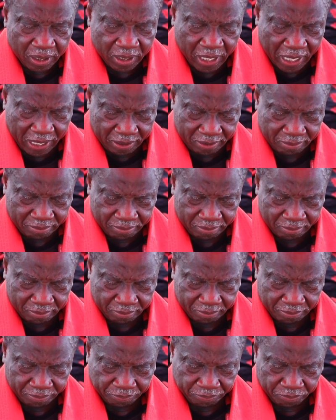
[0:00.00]
king,
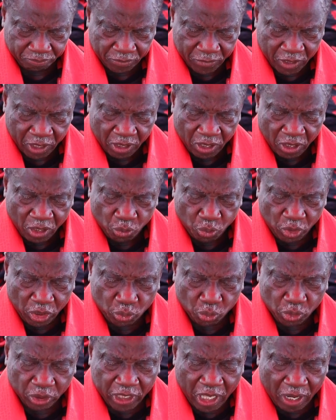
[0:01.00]

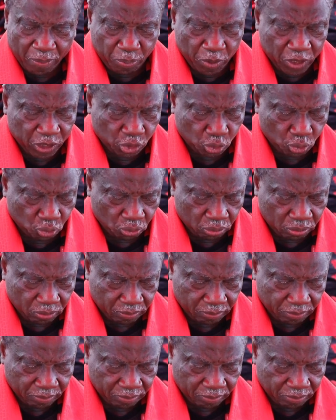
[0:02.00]
which will take place soon.